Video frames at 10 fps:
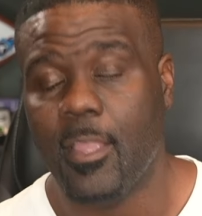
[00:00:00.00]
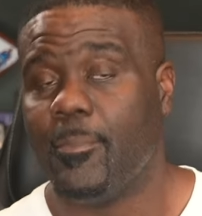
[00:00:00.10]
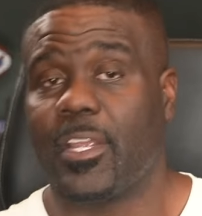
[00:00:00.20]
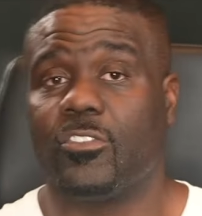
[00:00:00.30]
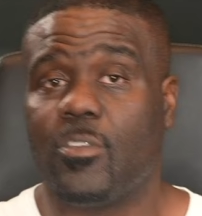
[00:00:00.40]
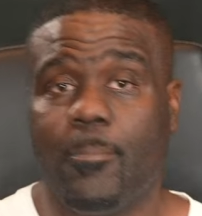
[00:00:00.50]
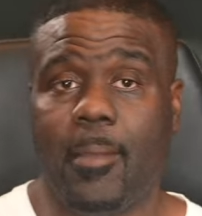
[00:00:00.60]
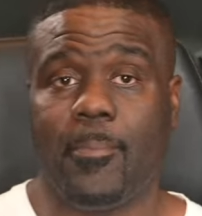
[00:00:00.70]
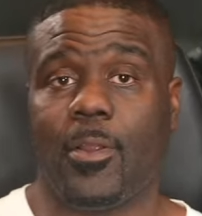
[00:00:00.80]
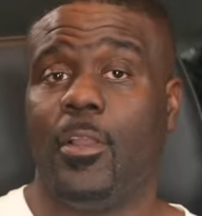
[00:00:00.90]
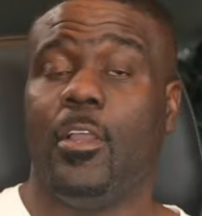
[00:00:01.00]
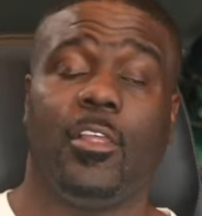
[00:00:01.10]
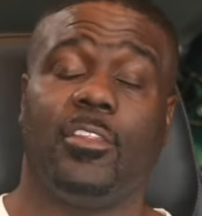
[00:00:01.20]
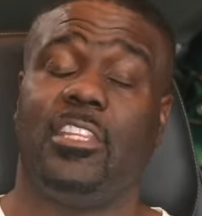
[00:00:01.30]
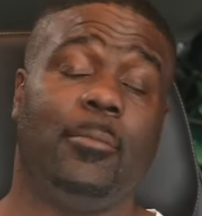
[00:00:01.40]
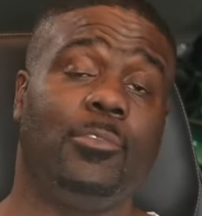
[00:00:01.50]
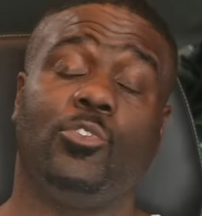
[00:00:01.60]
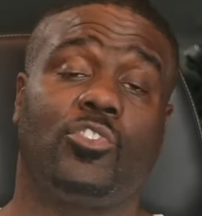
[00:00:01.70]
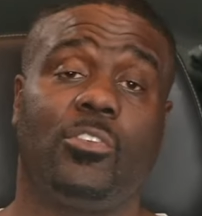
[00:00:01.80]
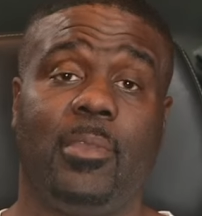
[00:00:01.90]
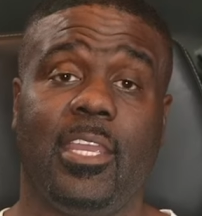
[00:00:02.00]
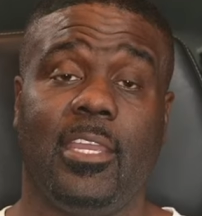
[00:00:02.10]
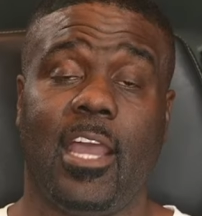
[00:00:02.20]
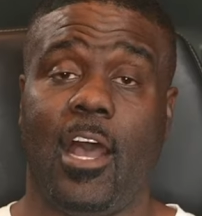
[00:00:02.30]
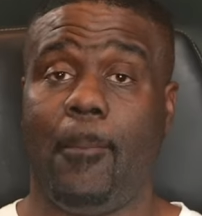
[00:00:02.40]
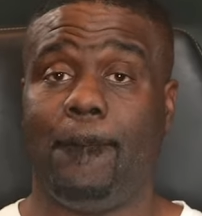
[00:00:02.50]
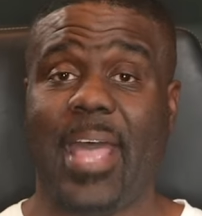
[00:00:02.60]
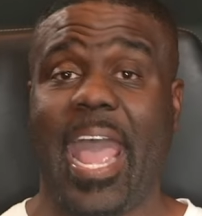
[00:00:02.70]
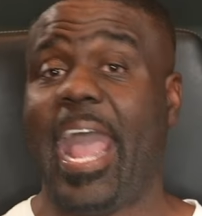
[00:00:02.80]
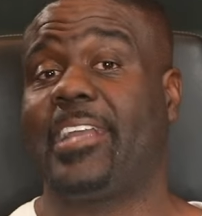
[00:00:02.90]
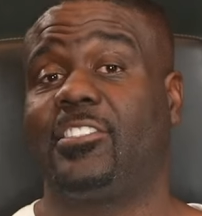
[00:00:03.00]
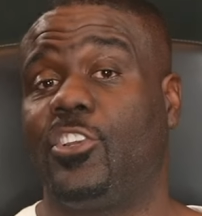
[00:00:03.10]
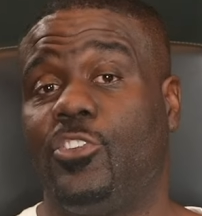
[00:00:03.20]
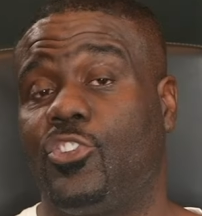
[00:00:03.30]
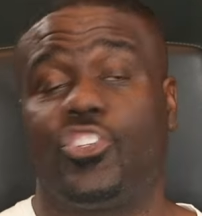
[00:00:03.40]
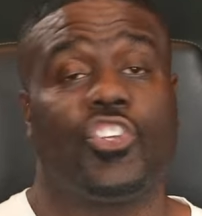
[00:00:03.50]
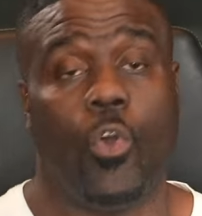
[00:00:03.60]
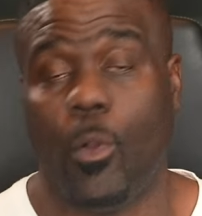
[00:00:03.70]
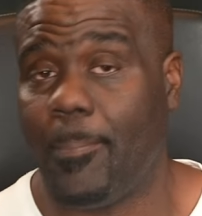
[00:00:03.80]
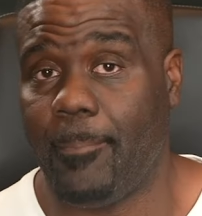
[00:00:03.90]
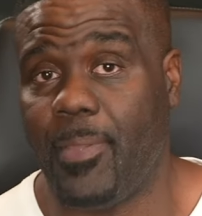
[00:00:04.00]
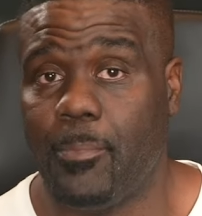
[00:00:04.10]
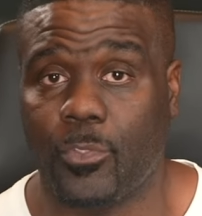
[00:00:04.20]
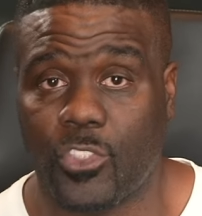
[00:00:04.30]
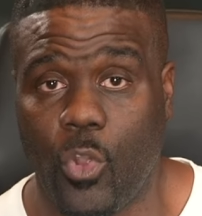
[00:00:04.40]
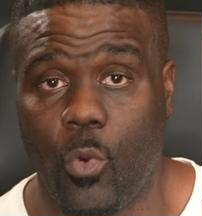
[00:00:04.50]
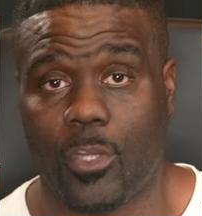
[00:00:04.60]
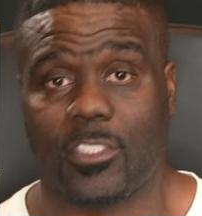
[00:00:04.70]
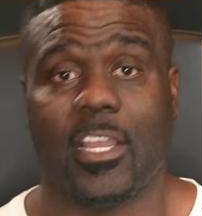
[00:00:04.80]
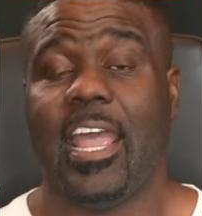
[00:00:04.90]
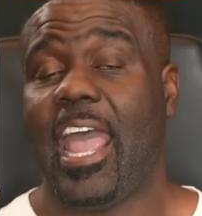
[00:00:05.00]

Because remember, them used to be bags that used to show up at people's doors.